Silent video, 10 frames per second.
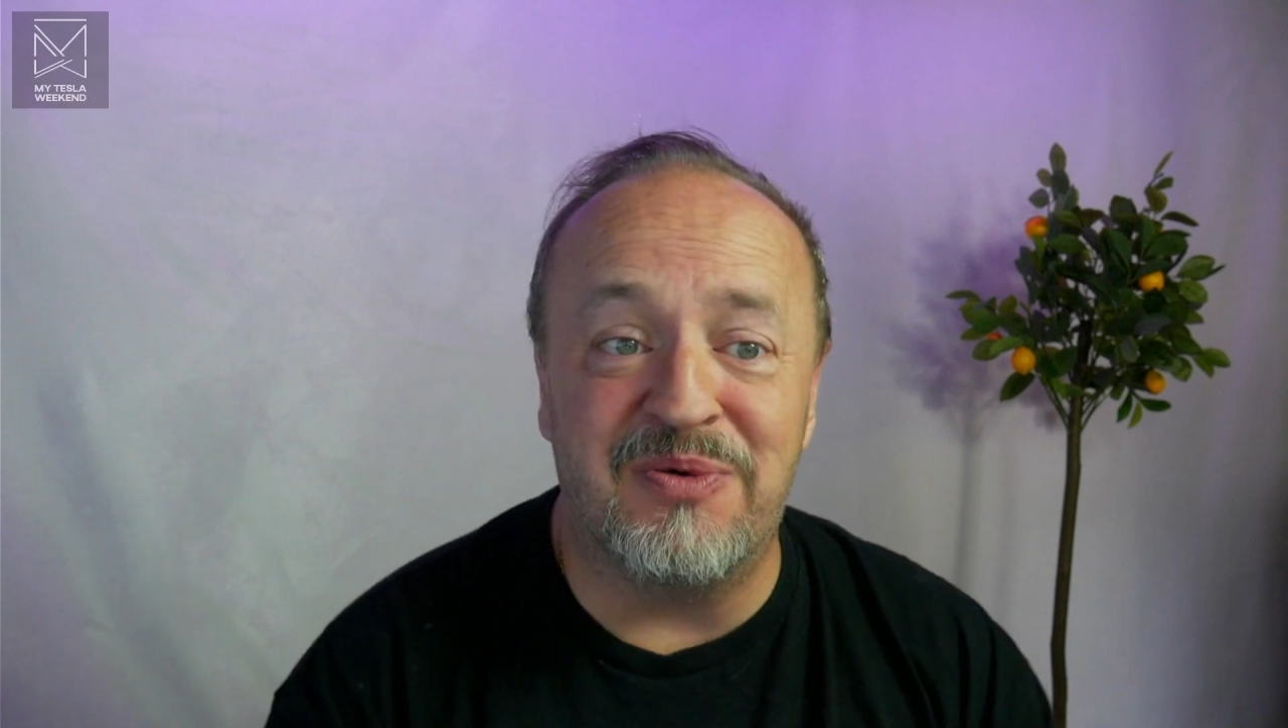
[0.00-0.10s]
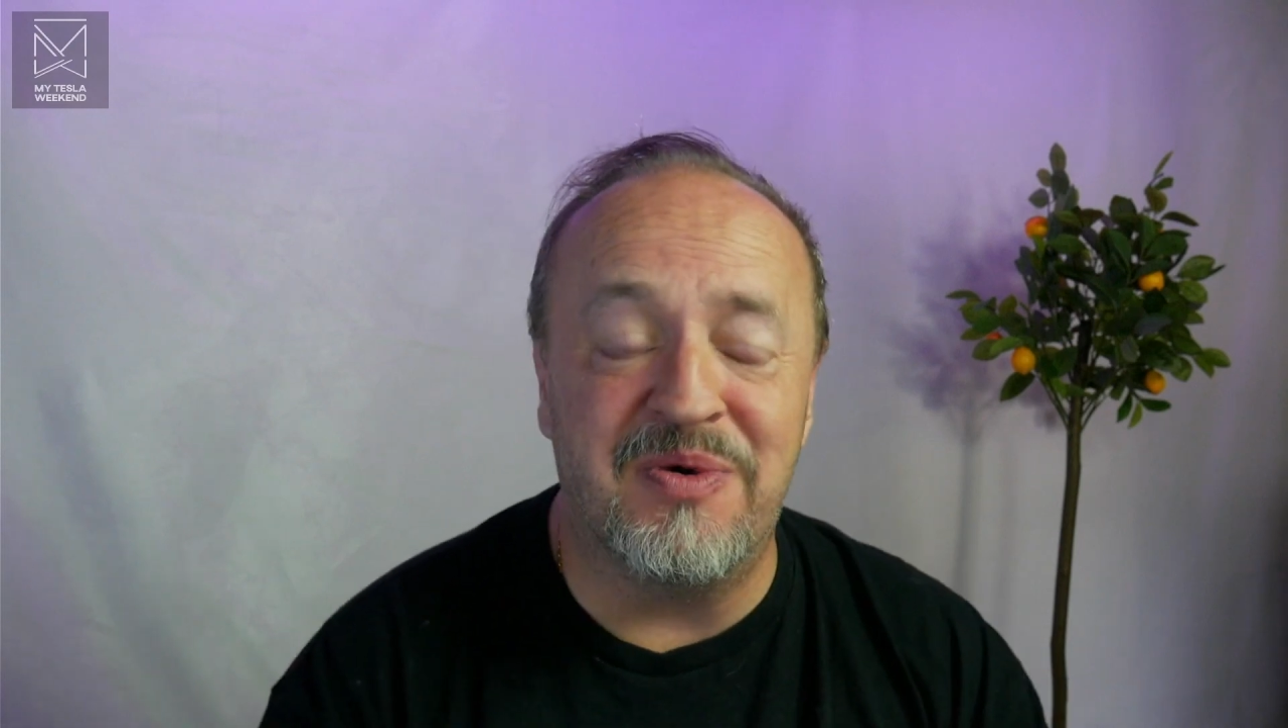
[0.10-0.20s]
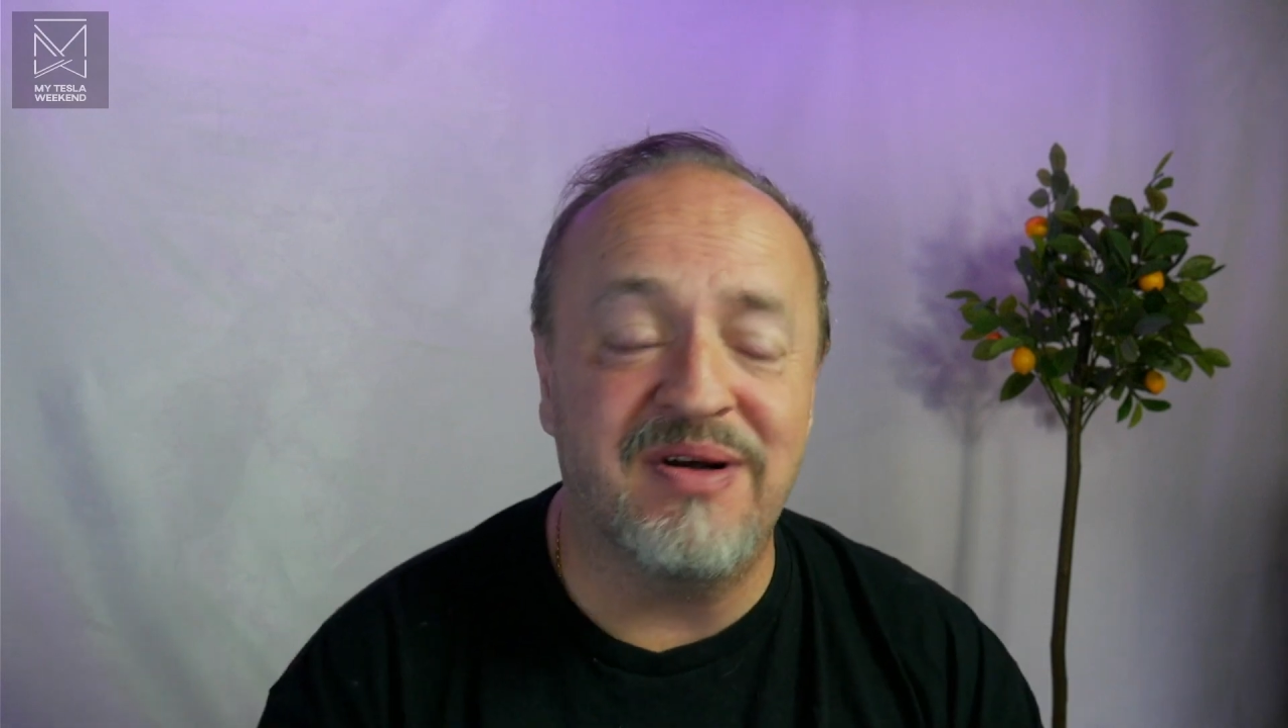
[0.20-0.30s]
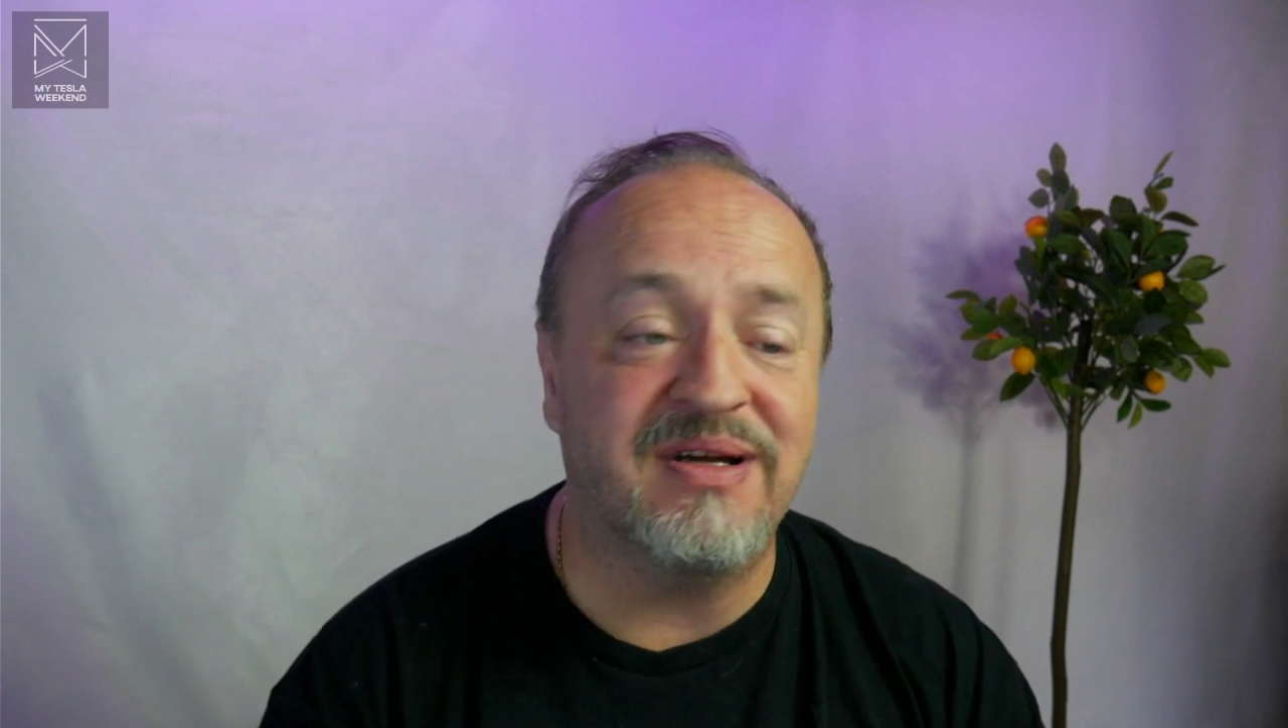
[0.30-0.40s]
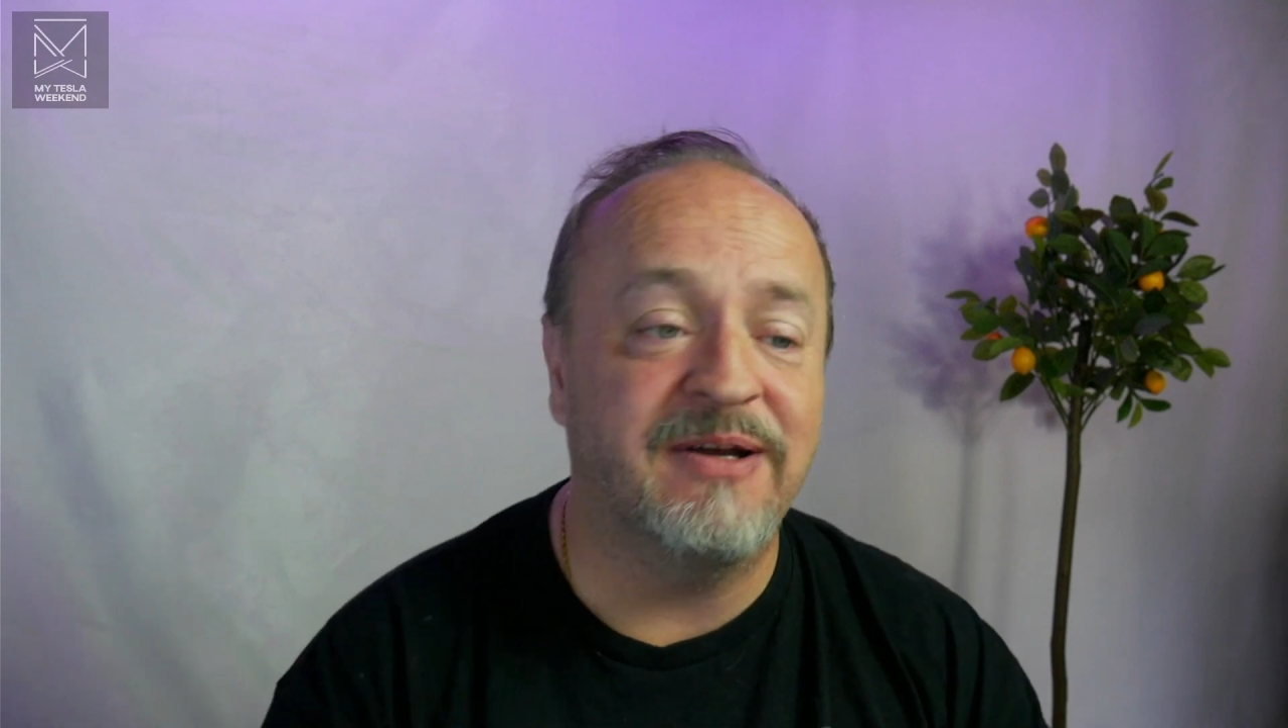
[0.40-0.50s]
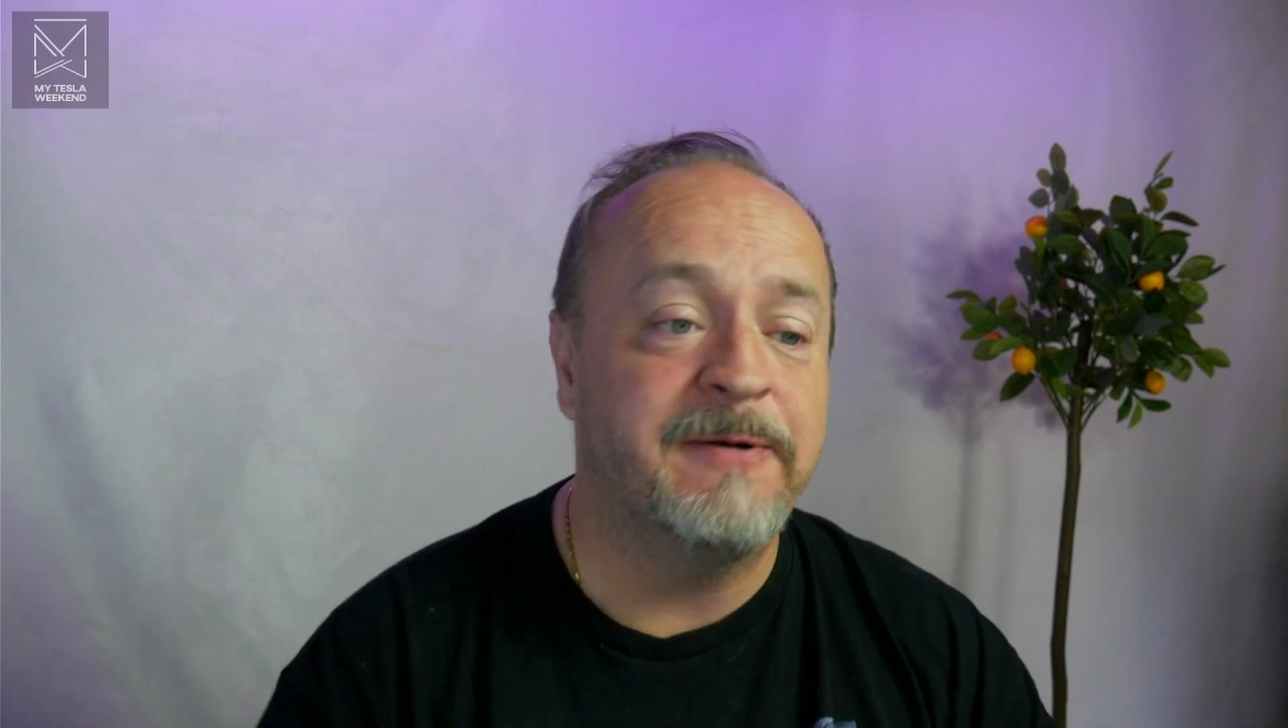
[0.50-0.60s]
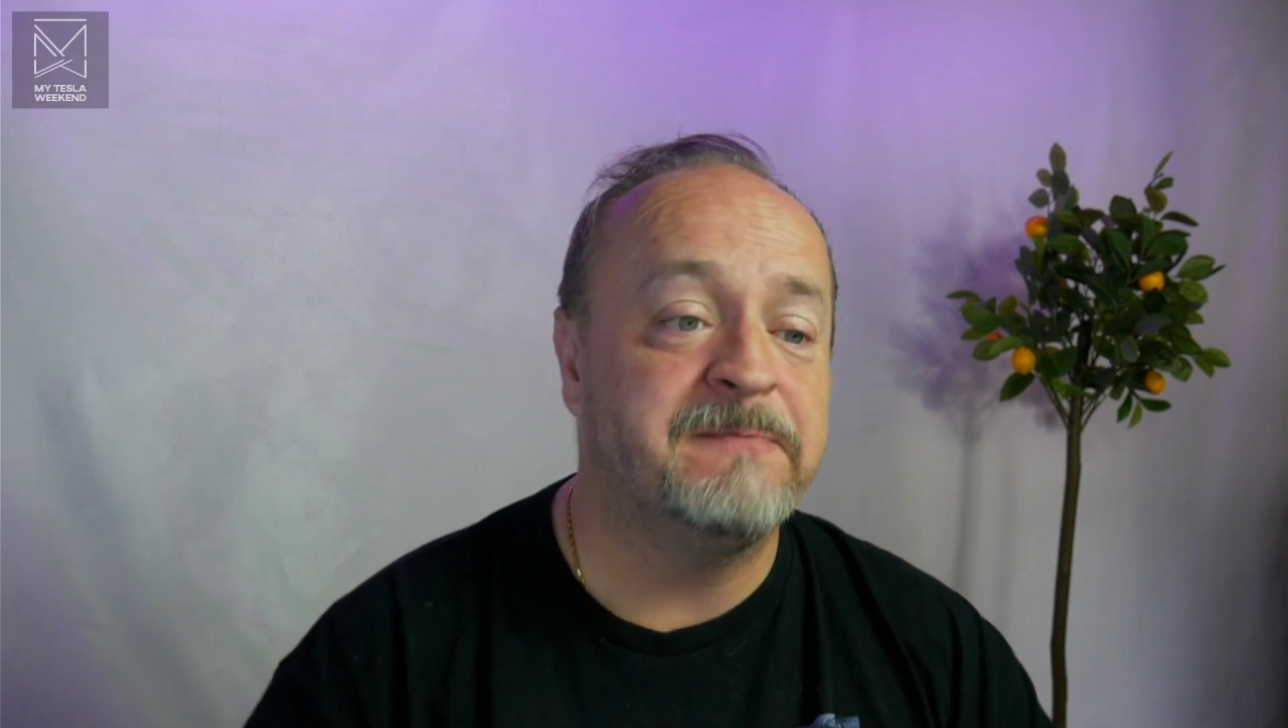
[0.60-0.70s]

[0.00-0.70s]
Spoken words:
work.